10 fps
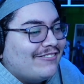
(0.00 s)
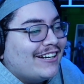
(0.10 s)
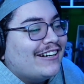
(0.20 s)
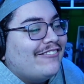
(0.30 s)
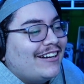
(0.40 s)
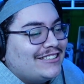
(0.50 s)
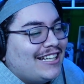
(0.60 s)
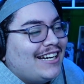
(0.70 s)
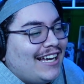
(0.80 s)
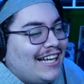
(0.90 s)
We're gonna go watch
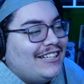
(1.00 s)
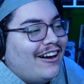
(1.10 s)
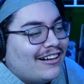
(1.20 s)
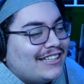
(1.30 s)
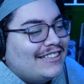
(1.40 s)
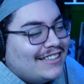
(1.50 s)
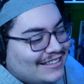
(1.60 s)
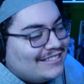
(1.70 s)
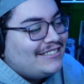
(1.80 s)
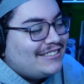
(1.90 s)
that again. Y'all can
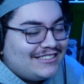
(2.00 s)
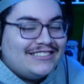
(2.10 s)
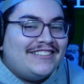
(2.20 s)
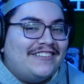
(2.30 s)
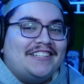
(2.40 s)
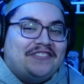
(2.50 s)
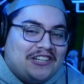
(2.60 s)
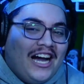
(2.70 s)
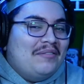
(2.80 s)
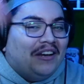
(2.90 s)
you know, leave
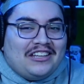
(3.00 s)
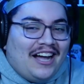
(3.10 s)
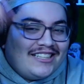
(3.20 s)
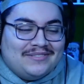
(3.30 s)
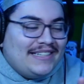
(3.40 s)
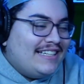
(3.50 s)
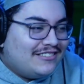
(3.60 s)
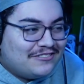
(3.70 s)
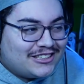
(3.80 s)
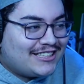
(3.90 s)
comments, talk to me,
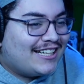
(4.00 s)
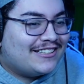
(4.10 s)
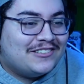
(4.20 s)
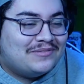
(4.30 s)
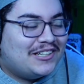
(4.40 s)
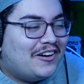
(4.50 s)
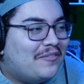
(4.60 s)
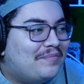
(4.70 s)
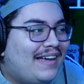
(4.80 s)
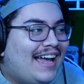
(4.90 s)
do what you got to do. But
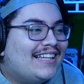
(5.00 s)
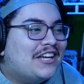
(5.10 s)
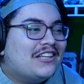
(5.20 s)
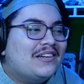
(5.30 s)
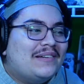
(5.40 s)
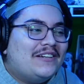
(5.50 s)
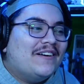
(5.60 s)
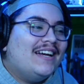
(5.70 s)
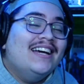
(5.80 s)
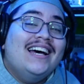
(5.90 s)
oh man, that's going to be
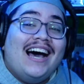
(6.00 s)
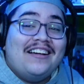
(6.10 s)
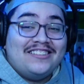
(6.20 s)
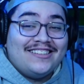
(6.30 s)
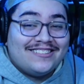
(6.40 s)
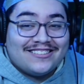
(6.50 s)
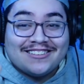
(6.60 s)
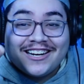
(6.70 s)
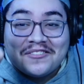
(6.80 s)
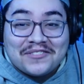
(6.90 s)
great. I'll see you
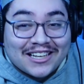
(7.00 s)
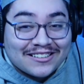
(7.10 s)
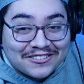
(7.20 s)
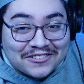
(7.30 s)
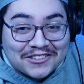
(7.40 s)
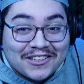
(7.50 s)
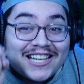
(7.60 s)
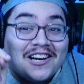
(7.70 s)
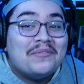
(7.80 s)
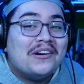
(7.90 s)
soon. I hope you guys are doing
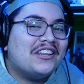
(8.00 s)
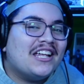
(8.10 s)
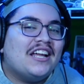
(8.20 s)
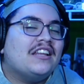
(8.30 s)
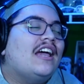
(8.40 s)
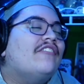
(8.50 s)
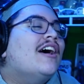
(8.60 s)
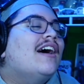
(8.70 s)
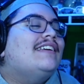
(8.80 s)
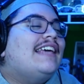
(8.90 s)
well. I hope you're staying safe.
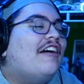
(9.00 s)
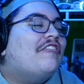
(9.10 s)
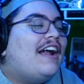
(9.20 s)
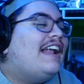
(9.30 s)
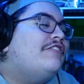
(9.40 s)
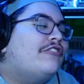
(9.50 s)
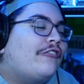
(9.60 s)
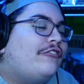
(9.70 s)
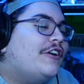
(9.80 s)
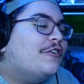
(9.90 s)
Get ready for
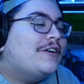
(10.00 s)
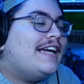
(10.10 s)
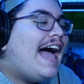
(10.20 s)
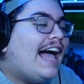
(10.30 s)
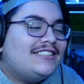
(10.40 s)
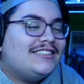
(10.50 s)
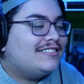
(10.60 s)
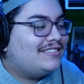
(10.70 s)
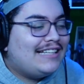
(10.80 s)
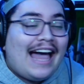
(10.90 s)
Fear
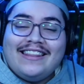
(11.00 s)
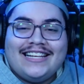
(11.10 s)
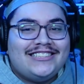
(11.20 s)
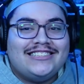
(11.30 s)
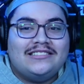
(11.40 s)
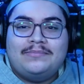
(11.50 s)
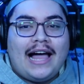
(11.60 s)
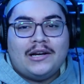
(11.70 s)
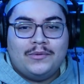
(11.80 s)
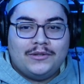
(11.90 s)
Reactions. Now that she's
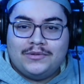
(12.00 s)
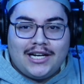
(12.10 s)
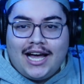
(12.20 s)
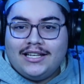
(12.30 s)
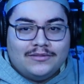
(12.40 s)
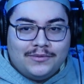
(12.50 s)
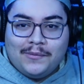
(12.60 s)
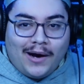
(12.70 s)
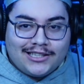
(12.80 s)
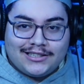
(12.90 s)
back, we're
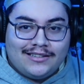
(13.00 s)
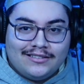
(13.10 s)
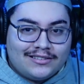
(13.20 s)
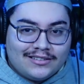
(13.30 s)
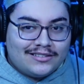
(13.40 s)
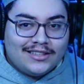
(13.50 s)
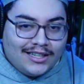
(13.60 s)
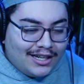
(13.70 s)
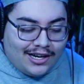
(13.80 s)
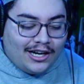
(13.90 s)
watching this. It's
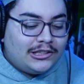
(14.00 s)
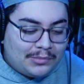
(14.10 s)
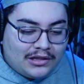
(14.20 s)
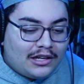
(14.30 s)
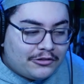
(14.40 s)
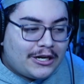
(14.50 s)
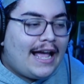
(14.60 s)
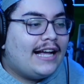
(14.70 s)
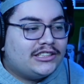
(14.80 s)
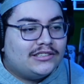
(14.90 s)
100%
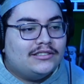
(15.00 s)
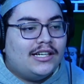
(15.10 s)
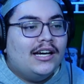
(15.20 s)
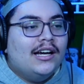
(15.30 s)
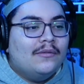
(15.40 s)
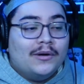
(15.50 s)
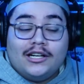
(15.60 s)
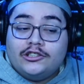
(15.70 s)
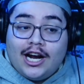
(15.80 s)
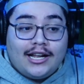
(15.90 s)
reactions. We're
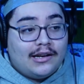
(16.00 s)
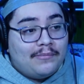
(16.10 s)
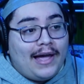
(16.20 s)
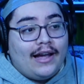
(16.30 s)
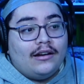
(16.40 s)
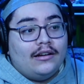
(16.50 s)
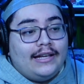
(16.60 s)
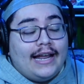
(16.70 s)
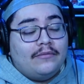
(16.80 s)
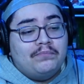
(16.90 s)
going to try to get it back,
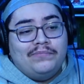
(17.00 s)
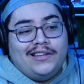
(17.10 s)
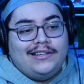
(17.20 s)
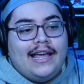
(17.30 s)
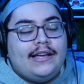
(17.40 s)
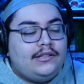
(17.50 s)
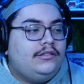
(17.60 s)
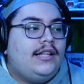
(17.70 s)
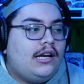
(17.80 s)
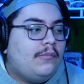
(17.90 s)
get them the day
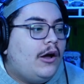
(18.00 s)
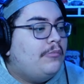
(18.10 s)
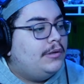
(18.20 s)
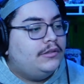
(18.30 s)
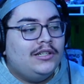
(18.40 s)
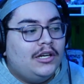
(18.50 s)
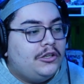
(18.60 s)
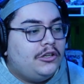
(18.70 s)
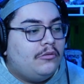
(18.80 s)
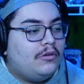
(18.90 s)
they come out, but
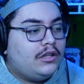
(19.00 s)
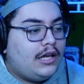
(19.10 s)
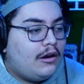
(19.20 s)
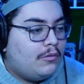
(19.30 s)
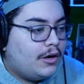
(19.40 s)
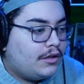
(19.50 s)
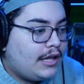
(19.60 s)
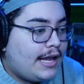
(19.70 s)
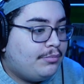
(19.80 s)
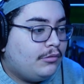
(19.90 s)
you know, we'll see how it works.
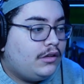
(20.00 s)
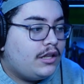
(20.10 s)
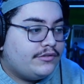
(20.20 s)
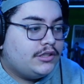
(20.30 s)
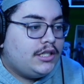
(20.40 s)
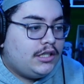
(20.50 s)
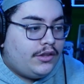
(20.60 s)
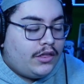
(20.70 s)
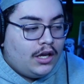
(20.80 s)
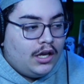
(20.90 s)
April
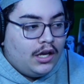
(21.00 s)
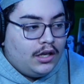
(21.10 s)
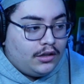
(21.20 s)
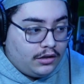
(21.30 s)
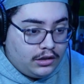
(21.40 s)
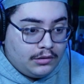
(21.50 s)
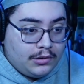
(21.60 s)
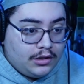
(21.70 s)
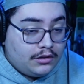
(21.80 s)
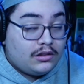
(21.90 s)
17th. This is going
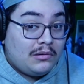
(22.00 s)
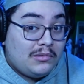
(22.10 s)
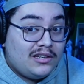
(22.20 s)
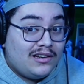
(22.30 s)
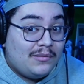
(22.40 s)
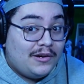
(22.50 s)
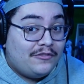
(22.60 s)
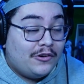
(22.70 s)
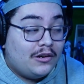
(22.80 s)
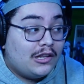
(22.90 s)
to be good. I'm here
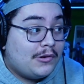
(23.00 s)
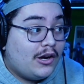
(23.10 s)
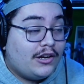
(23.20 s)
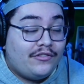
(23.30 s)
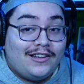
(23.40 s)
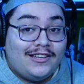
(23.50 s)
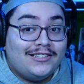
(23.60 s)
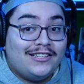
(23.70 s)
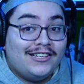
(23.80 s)
for it. Let me know how you're feeling.